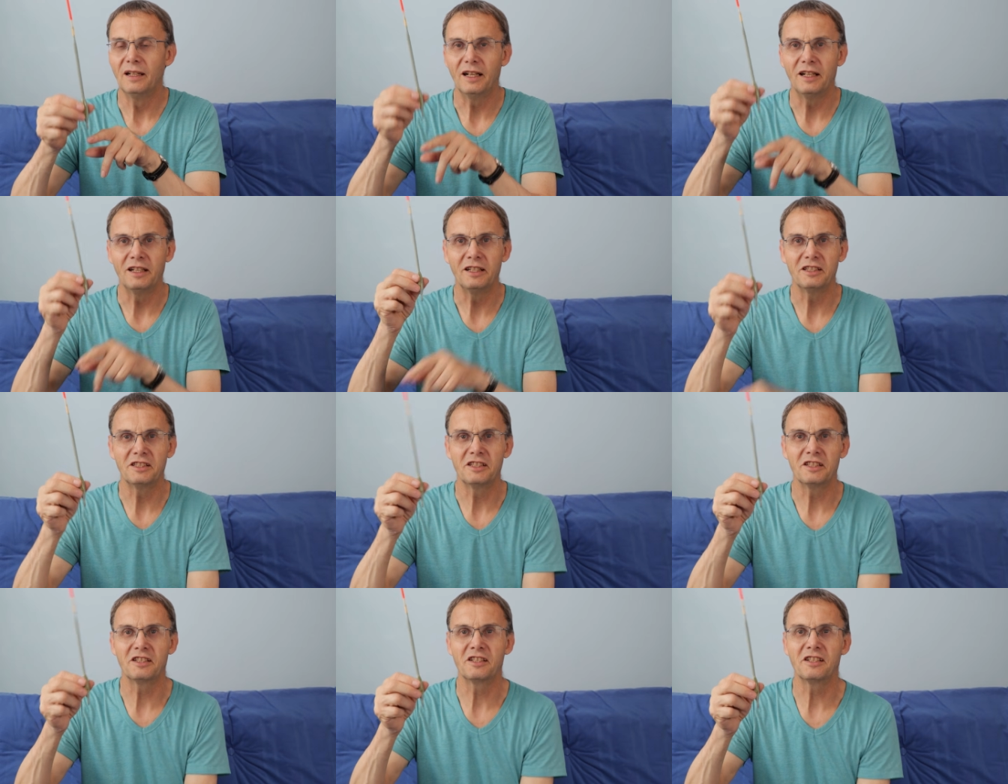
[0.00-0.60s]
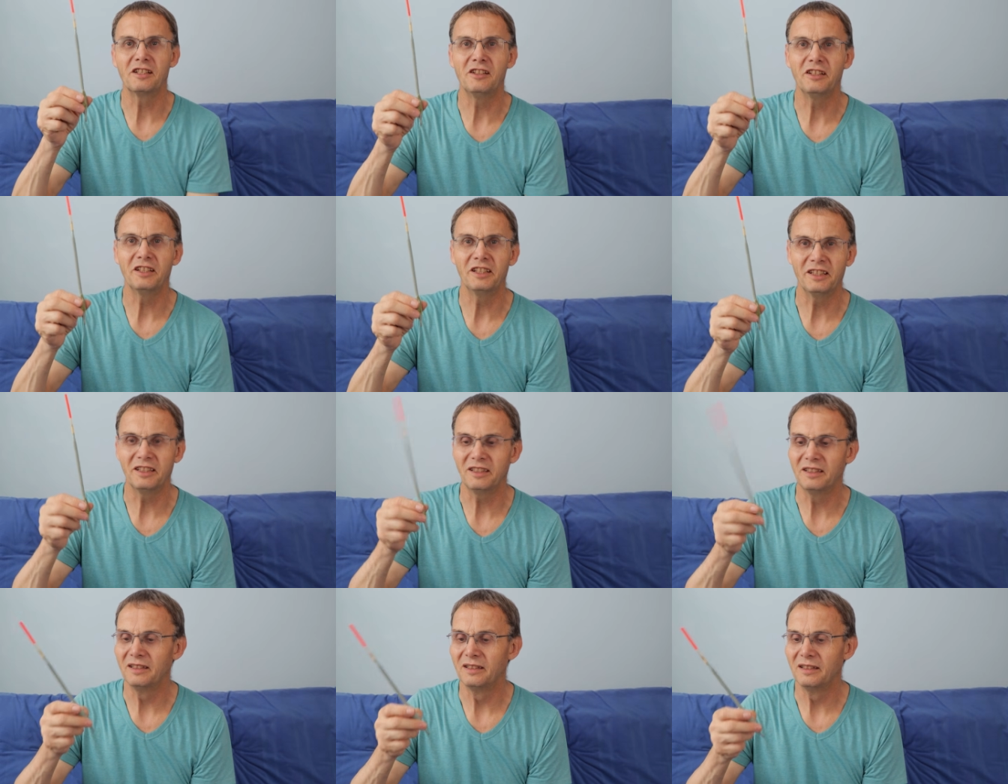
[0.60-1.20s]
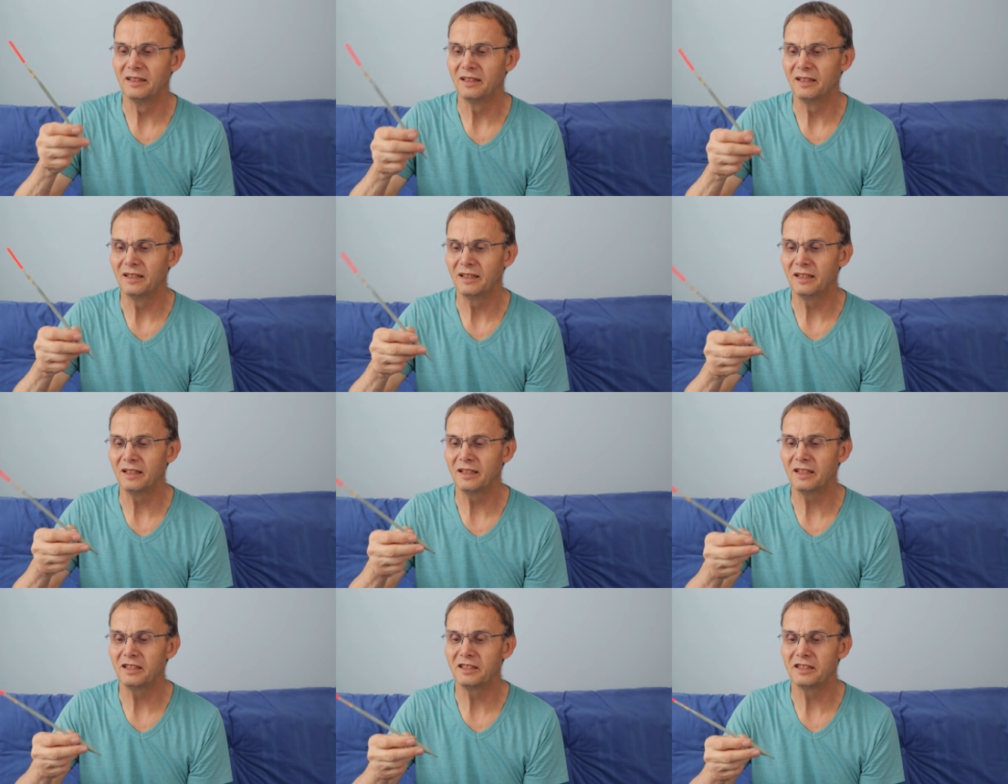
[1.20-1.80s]
and it's a slider,
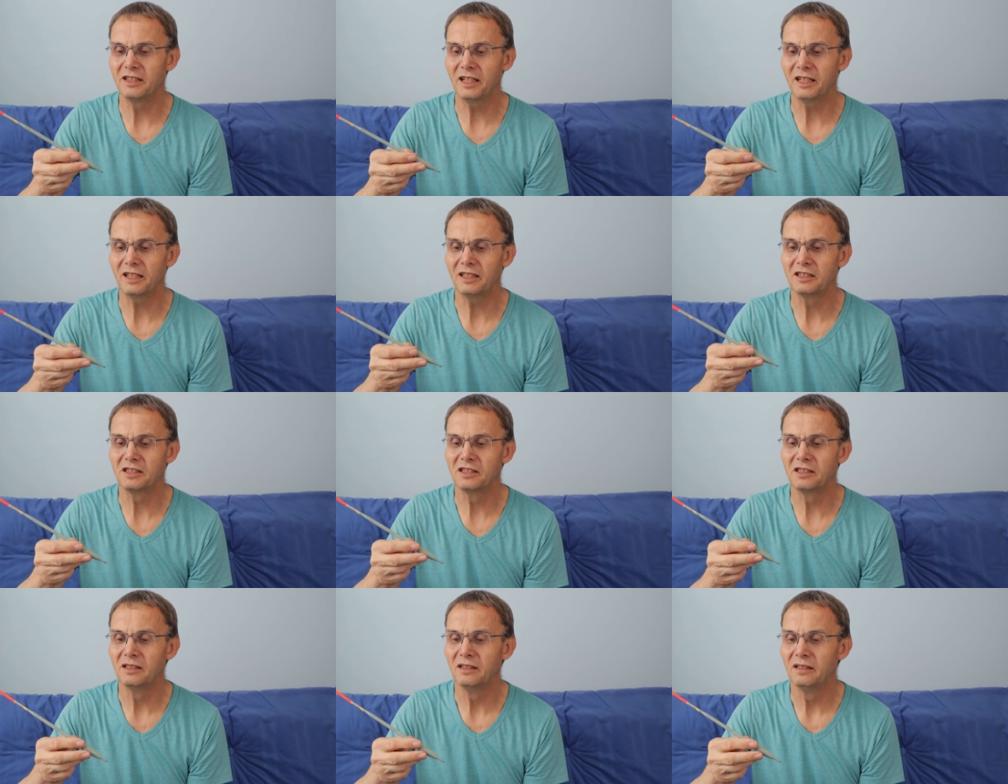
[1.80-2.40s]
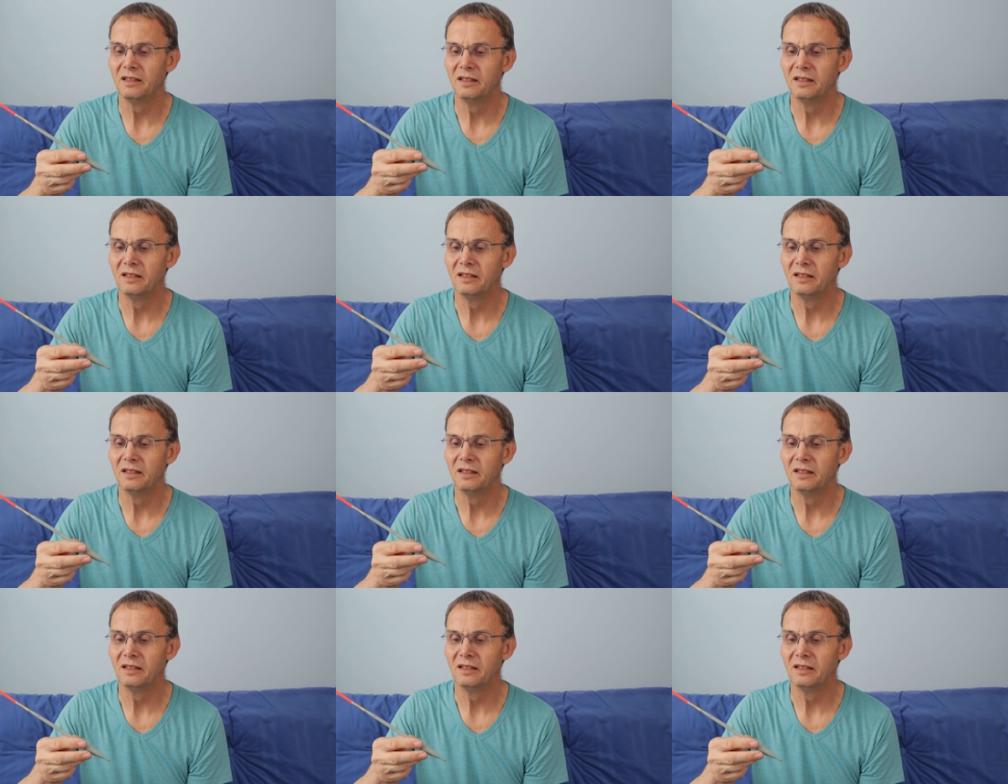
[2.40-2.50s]
and it takes